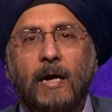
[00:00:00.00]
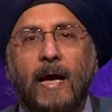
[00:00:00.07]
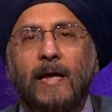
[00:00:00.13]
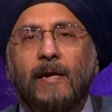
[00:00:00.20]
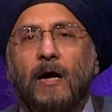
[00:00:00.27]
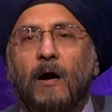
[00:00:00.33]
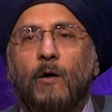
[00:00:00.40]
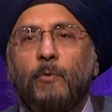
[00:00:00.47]

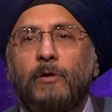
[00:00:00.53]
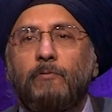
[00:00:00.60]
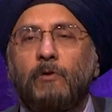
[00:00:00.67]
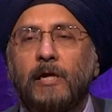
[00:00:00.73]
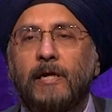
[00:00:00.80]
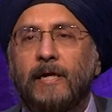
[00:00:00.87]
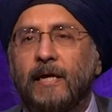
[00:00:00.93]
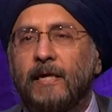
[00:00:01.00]
and are we
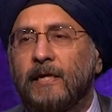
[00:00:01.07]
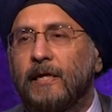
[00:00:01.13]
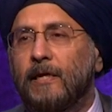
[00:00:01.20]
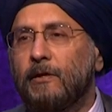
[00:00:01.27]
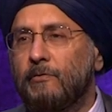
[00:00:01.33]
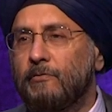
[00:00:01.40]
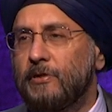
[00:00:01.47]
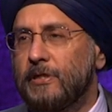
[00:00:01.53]
really getting
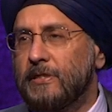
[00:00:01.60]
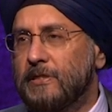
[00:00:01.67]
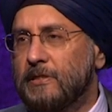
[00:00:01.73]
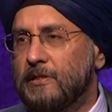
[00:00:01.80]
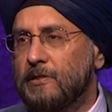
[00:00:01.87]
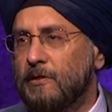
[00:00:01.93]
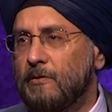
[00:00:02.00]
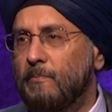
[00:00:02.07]

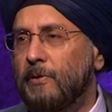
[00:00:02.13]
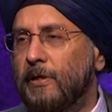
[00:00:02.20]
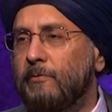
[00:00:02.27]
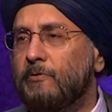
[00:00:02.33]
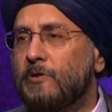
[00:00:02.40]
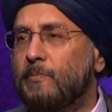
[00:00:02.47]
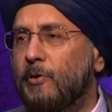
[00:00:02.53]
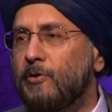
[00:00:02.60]
increased complete
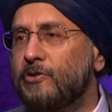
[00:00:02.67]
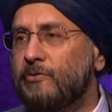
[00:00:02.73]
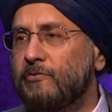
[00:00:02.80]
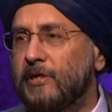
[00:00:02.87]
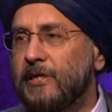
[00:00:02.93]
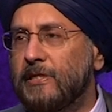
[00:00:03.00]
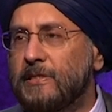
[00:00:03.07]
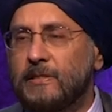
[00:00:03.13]
response
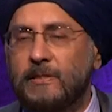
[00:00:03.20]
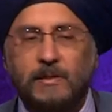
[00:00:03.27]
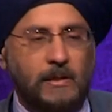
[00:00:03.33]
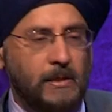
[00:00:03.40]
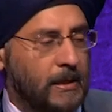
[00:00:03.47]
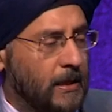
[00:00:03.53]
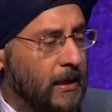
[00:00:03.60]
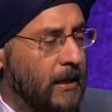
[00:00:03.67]
rates?
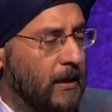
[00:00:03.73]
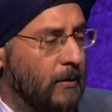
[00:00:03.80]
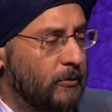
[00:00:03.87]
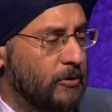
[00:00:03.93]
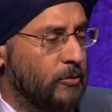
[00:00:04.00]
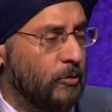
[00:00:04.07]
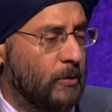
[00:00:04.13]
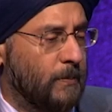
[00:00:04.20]
We'll
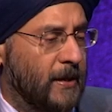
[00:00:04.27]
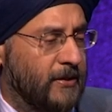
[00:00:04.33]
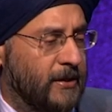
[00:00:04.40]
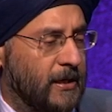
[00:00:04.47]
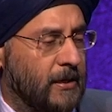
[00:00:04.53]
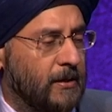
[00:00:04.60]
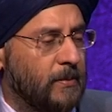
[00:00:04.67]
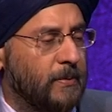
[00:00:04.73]
talk about
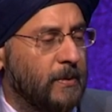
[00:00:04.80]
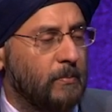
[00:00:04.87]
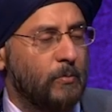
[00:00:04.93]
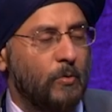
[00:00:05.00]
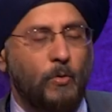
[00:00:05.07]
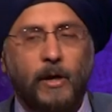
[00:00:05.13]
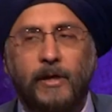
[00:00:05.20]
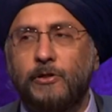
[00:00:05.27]
that a little bit
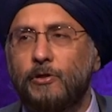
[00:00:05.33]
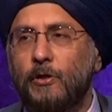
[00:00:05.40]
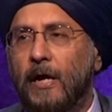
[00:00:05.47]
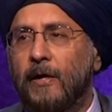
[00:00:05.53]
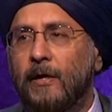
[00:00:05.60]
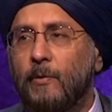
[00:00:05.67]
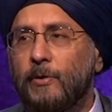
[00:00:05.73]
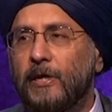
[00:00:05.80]
more, and
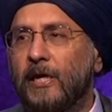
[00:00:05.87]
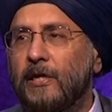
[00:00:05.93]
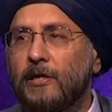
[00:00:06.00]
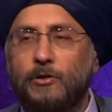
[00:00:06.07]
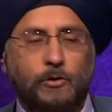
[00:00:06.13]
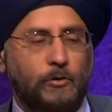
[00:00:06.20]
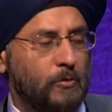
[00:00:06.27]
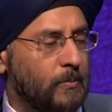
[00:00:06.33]
are we
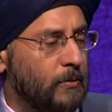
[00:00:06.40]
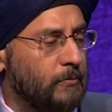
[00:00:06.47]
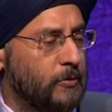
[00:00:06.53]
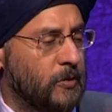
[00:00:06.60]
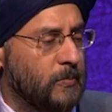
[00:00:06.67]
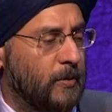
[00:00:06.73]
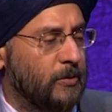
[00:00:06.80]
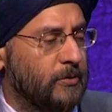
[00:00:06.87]
getting durable
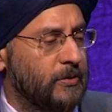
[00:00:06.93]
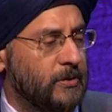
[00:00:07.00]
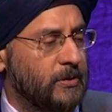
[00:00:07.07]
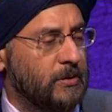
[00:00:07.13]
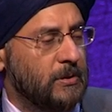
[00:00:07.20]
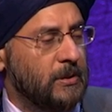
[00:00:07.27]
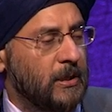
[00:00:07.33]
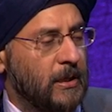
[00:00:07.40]

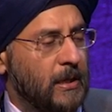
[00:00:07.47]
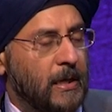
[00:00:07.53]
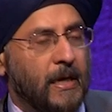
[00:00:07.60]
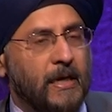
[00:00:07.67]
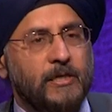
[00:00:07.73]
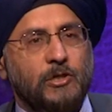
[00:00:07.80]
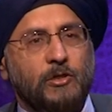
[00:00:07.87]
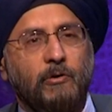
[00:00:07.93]
responses?
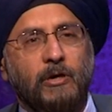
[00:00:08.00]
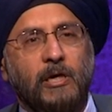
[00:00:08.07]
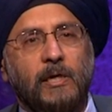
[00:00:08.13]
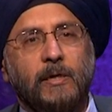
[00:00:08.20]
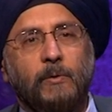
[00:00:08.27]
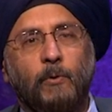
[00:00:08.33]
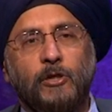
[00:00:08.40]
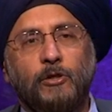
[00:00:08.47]

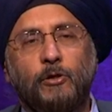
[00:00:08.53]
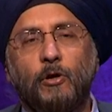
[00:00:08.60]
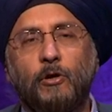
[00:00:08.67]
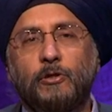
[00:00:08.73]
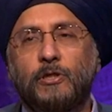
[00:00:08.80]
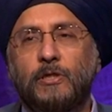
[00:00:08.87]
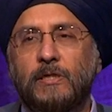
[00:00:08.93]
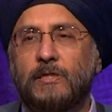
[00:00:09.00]
Historically, when you
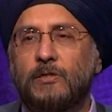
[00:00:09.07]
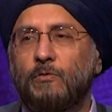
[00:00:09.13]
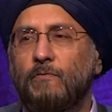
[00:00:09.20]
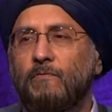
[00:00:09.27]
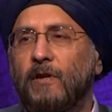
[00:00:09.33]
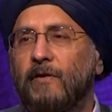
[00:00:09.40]
got to this sort of